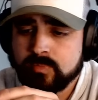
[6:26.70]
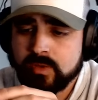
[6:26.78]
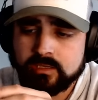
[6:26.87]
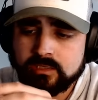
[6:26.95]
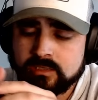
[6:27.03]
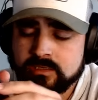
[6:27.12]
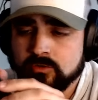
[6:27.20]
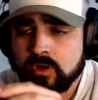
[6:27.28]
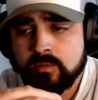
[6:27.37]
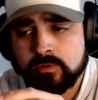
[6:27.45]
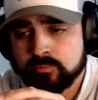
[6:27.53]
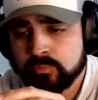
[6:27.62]
it back in and
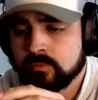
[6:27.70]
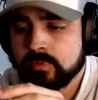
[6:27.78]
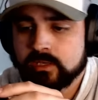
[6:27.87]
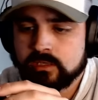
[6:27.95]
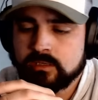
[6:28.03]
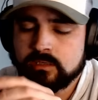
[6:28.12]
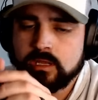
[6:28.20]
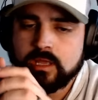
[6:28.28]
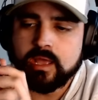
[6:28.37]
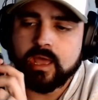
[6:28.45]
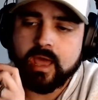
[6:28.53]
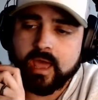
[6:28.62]
grab it and put it back in.
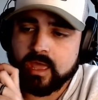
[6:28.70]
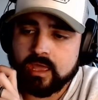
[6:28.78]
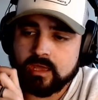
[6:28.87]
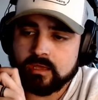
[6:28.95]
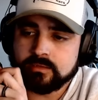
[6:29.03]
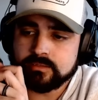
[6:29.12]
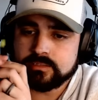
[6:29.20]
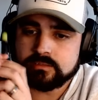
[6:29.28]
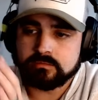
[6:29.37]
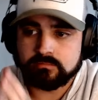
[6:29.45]
And